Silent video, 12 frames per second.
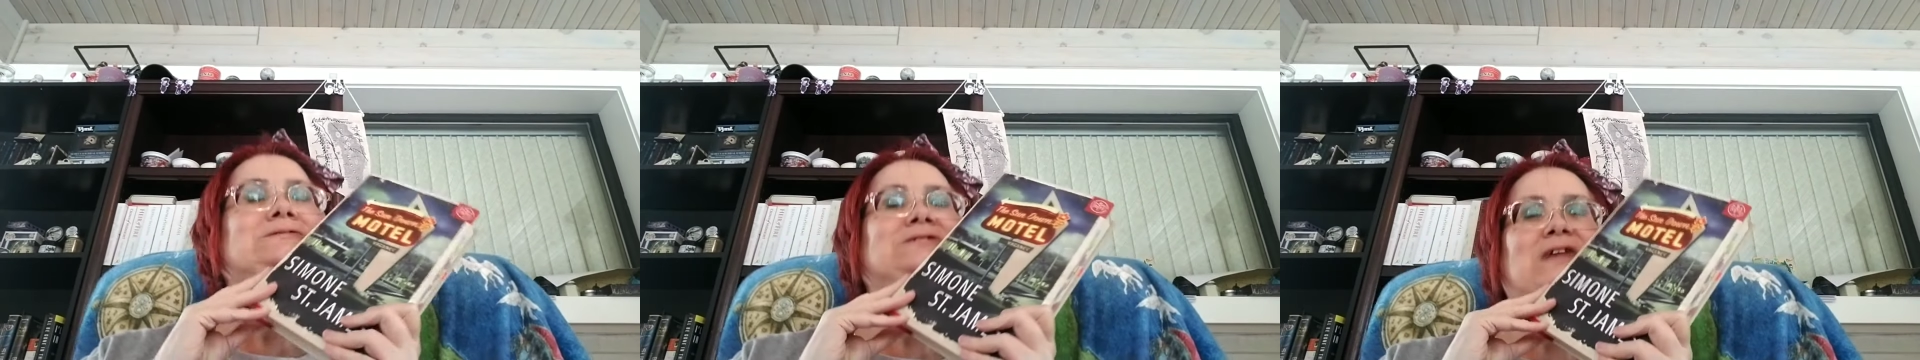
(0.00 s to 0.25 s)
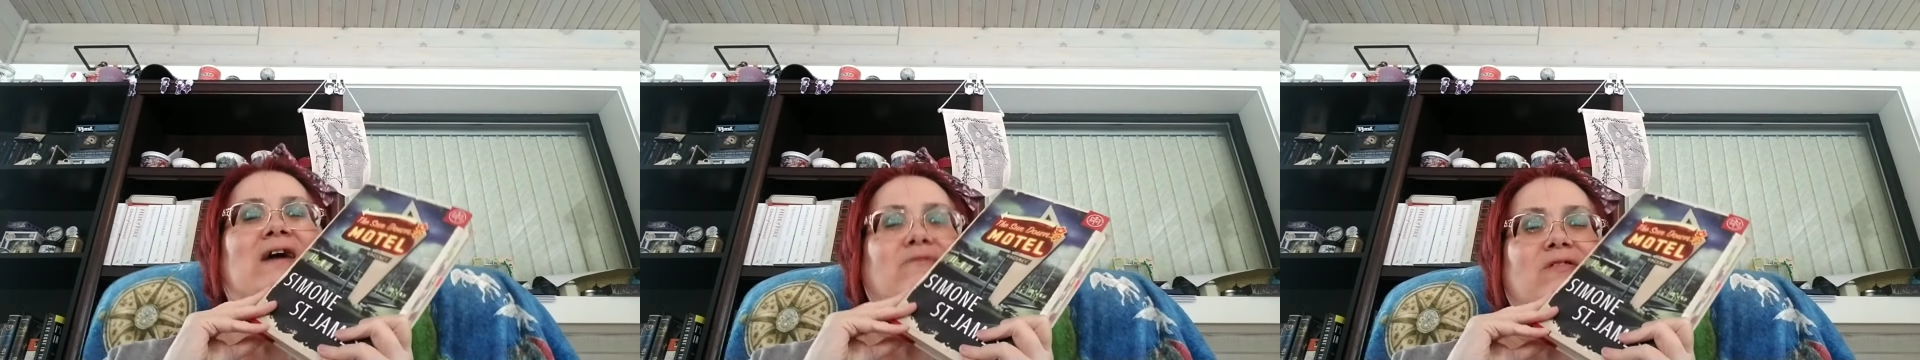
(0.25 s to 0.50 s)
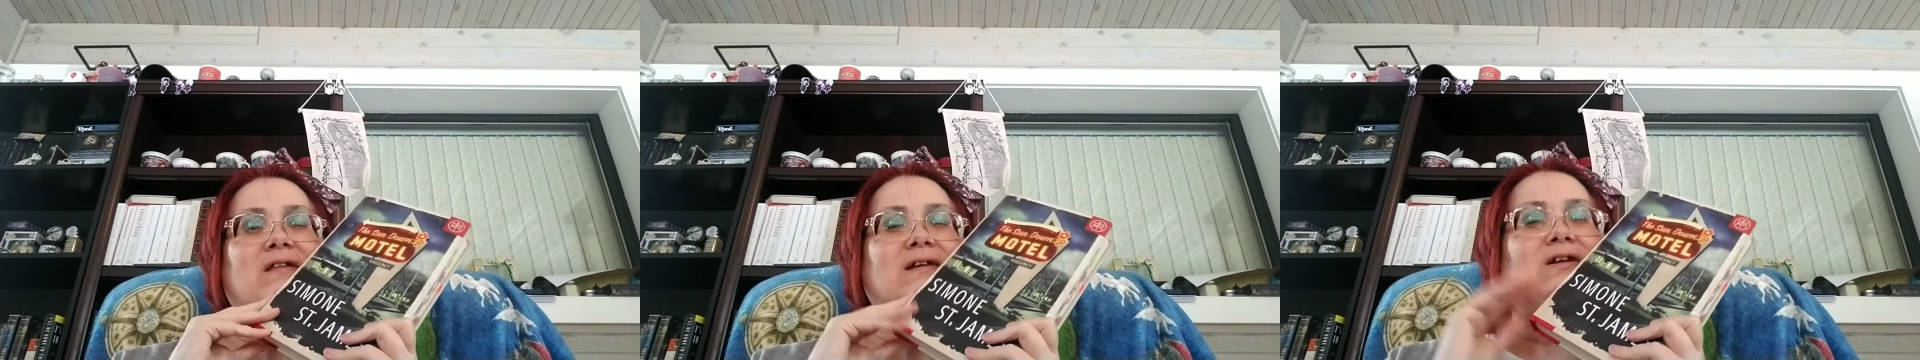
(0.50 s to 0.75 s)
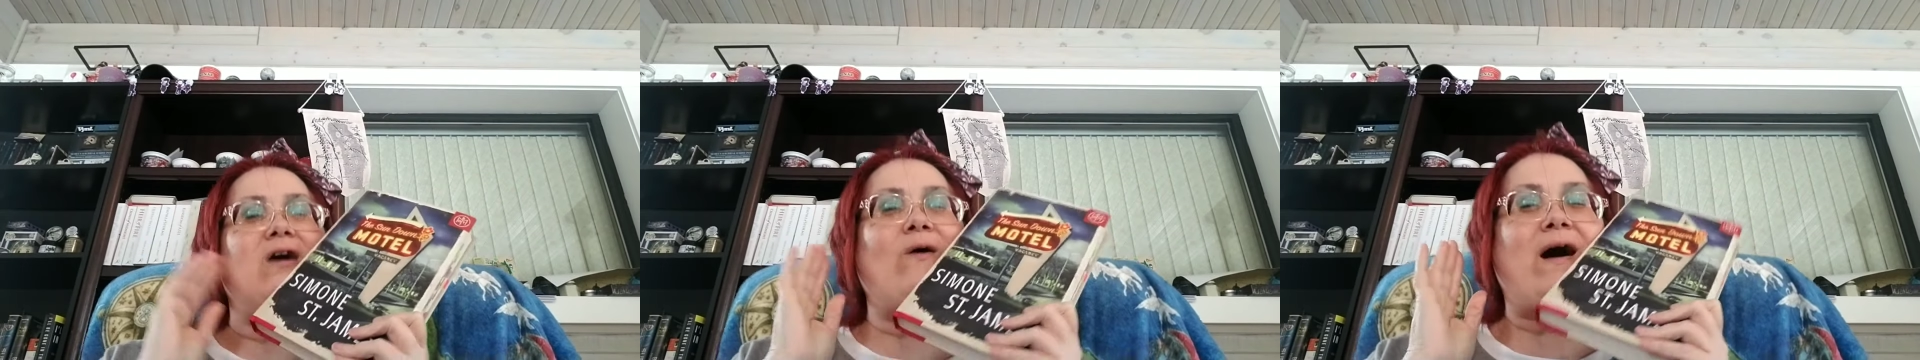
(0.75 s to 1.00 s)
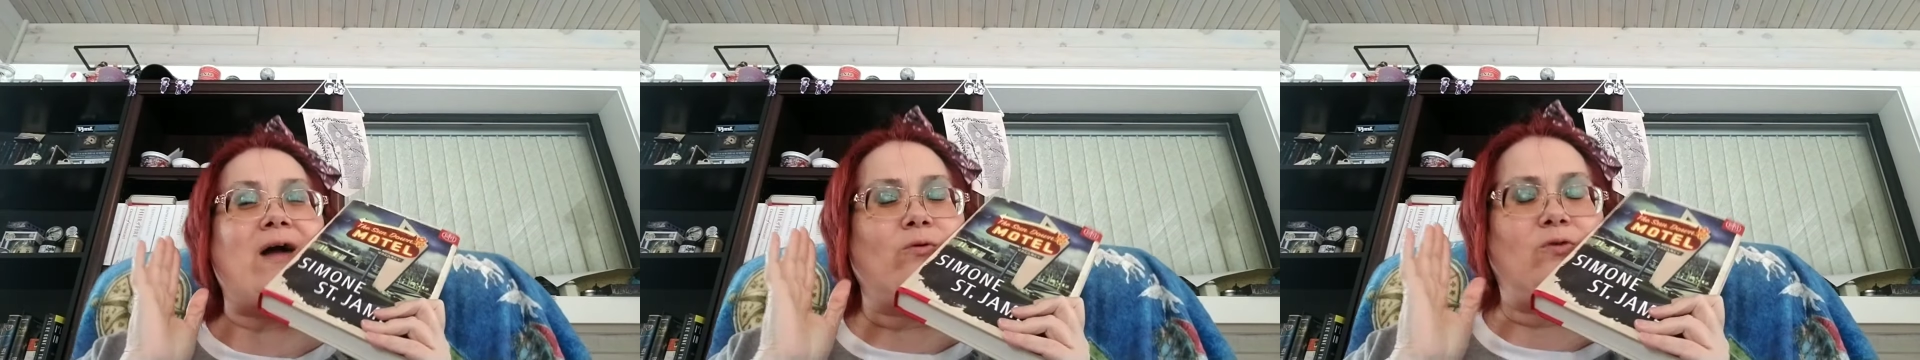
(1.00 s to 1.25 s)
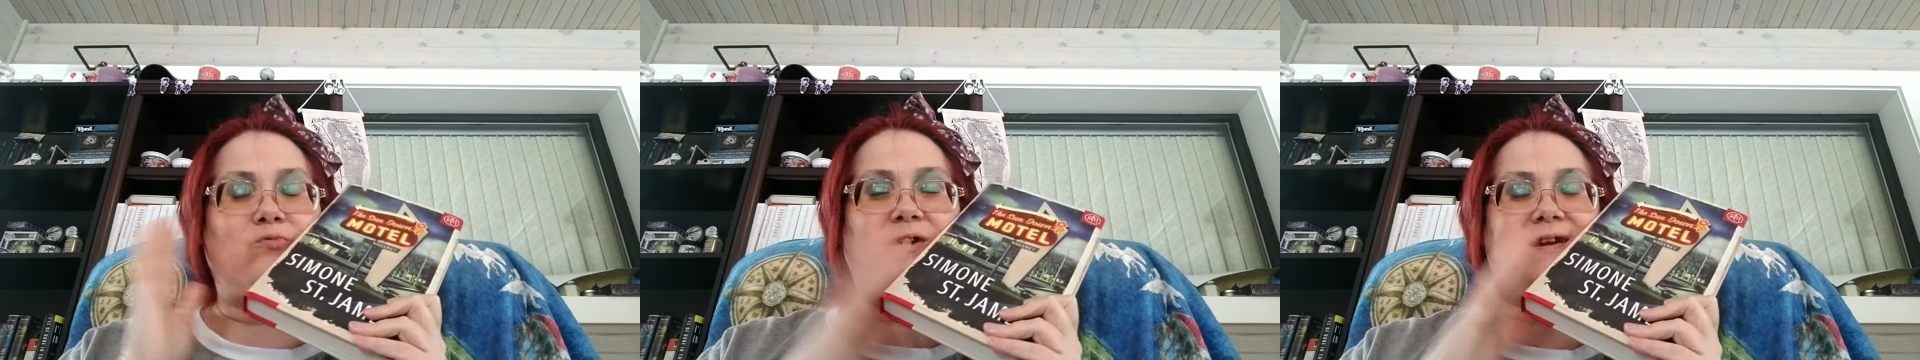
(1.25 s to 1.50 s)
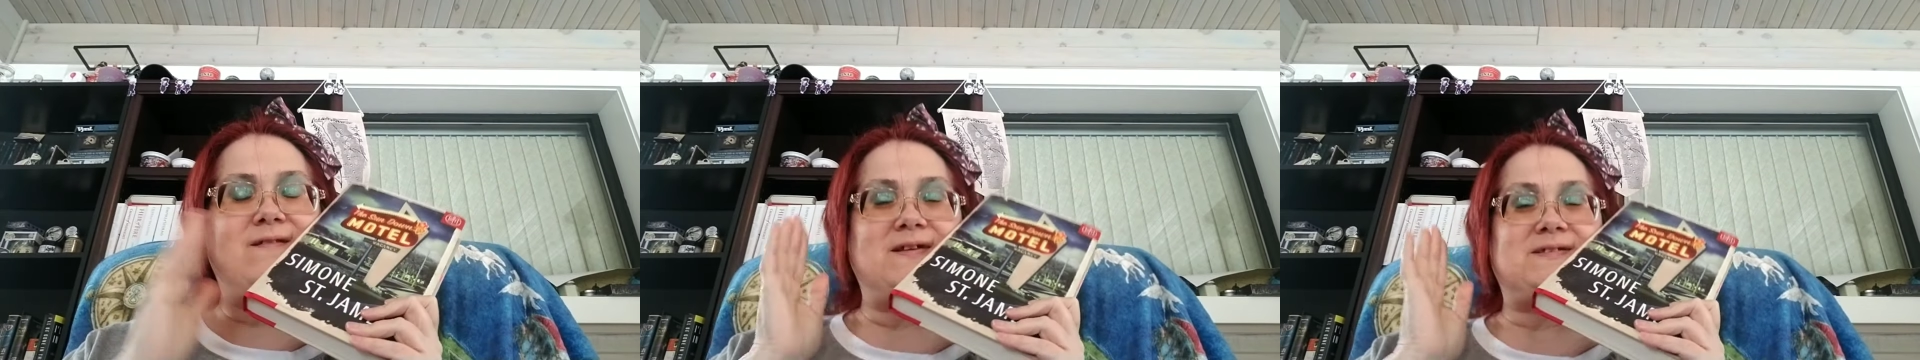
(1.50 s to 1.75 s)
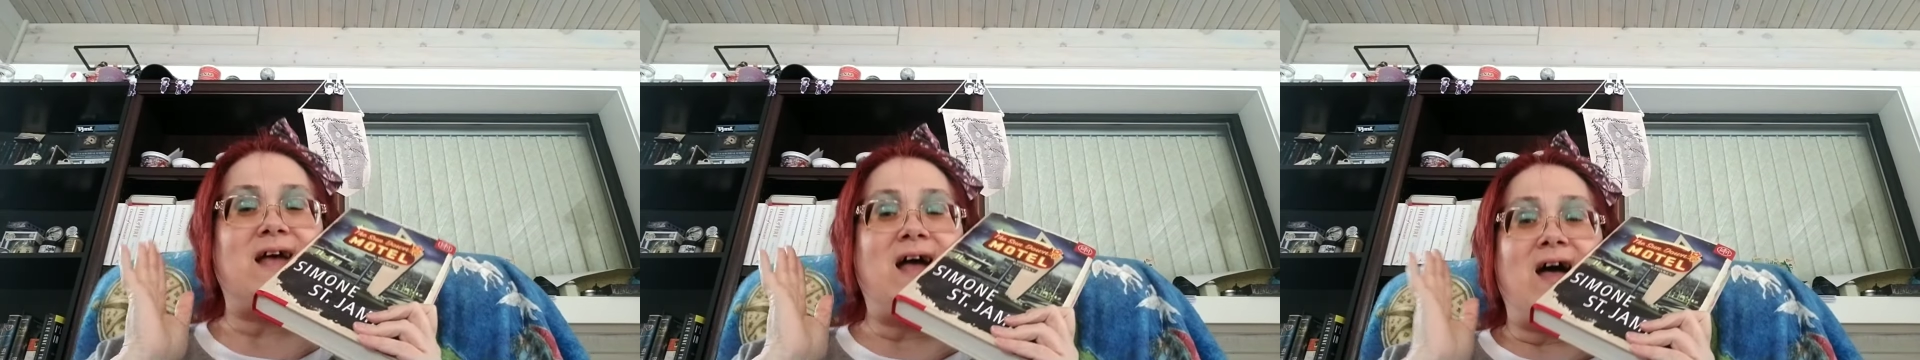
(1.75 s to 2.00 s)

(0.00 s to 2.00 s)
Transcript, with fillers: definitely know I will read this